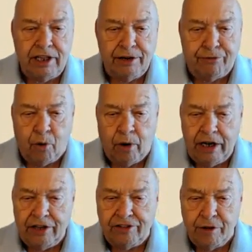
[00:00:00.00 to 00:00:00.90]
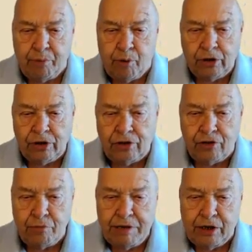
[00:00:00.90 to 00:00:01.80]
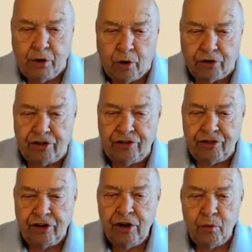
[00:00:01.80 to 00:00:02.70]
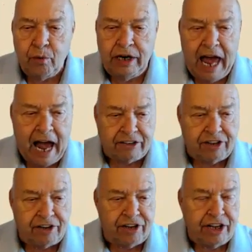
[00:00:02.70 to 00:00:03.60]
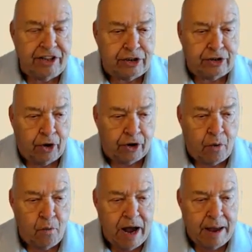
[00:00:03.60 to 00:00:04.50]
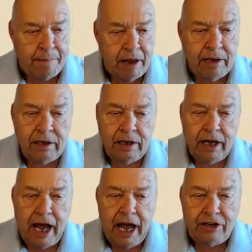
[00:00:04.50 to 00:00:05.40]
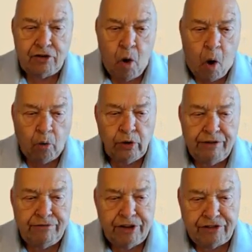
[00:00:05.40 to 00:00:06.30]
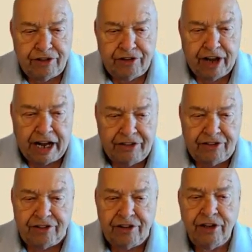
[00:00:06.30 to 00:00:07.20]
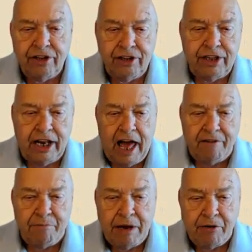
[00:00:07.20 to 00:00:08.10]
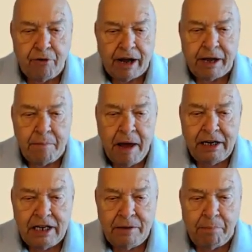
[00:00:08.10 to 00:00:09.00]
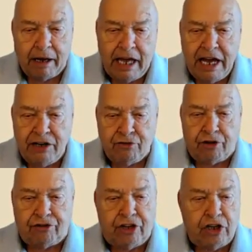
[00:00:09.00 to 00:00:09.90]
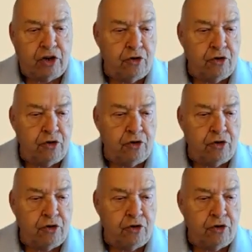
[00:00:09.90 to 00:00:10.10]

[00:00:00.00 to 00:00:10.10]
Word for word: Therefore, it's important to be cautious when accessing the dark web and to only visit sites that have been recommended by a trusted